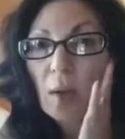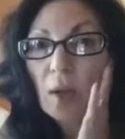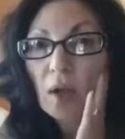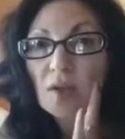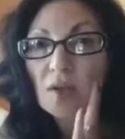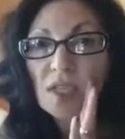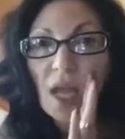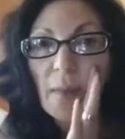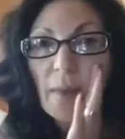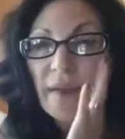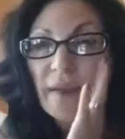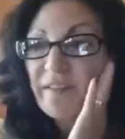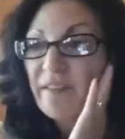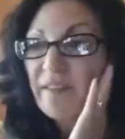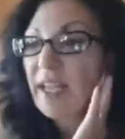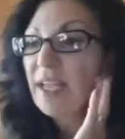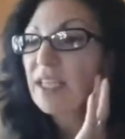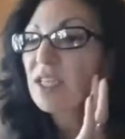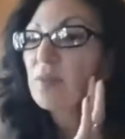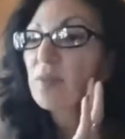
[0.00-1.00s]
it goes on my
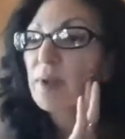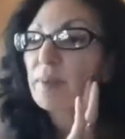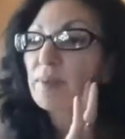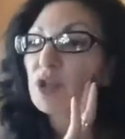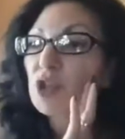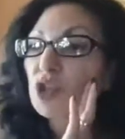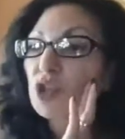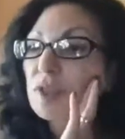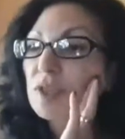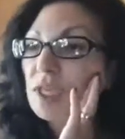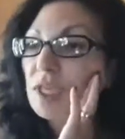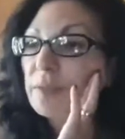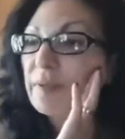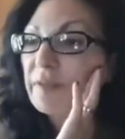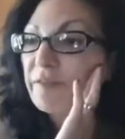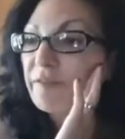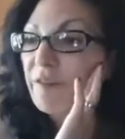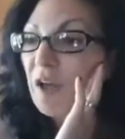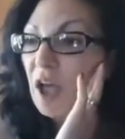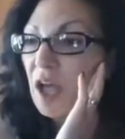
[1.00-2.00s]
face, but I'm sure it's going to
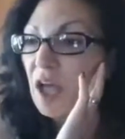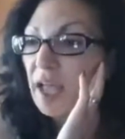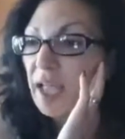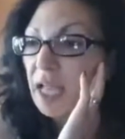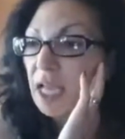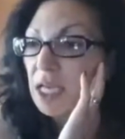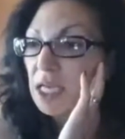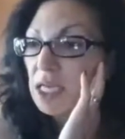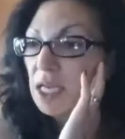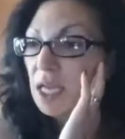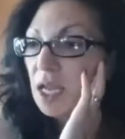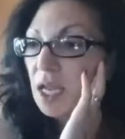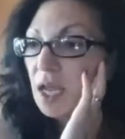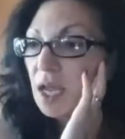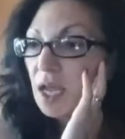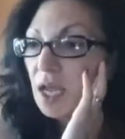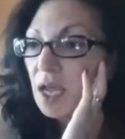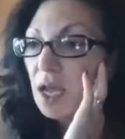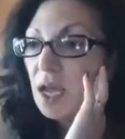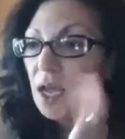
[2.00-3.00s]
be fine
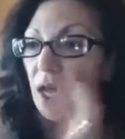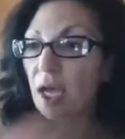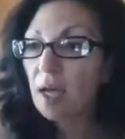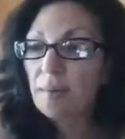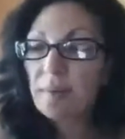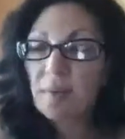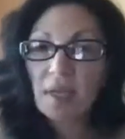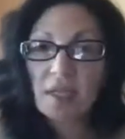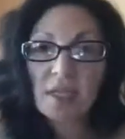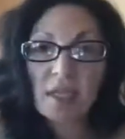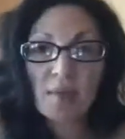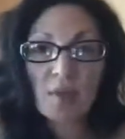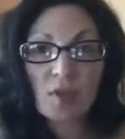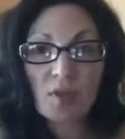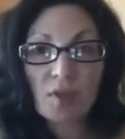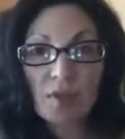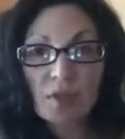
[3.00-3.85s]
because I'm used